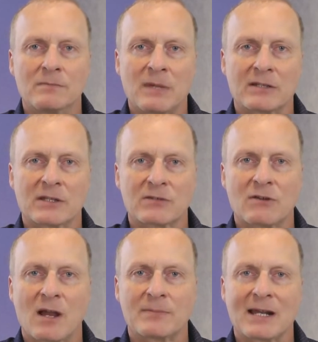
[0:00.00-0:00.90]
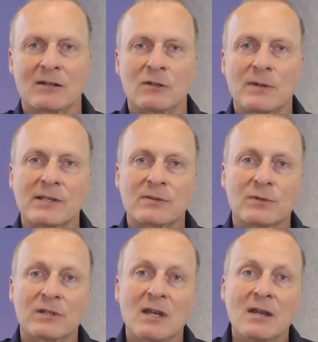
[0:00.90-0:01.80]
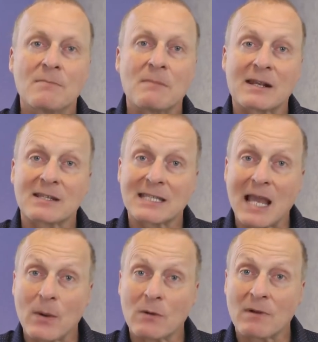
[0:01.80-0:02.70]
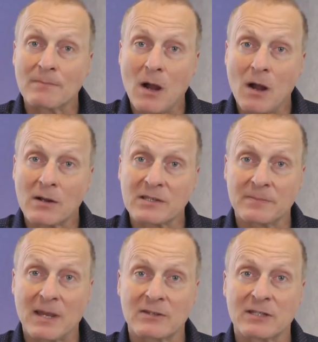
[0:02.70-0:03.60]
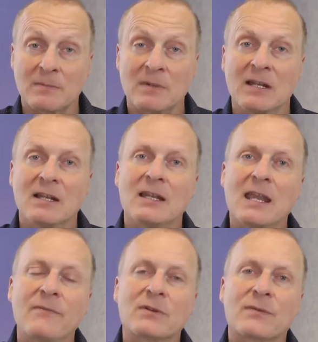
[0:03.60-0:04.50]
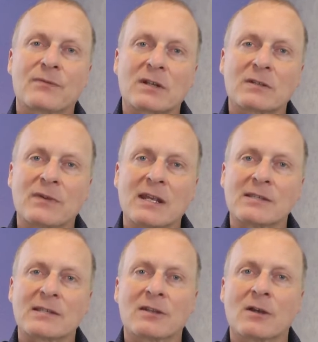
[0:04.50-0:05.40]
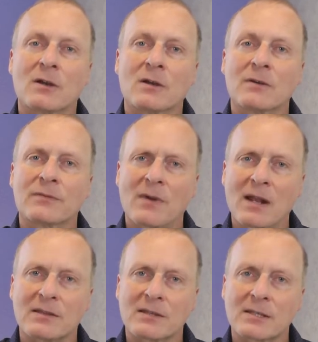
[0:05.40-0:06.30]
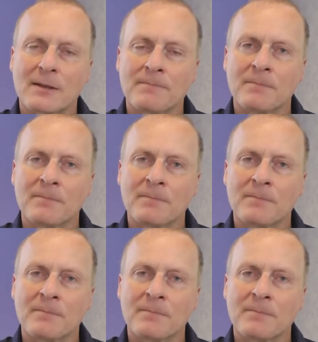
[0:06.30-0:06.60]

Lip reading: Mick described how Louise would make sour remarks about him, even in front of his and her friends.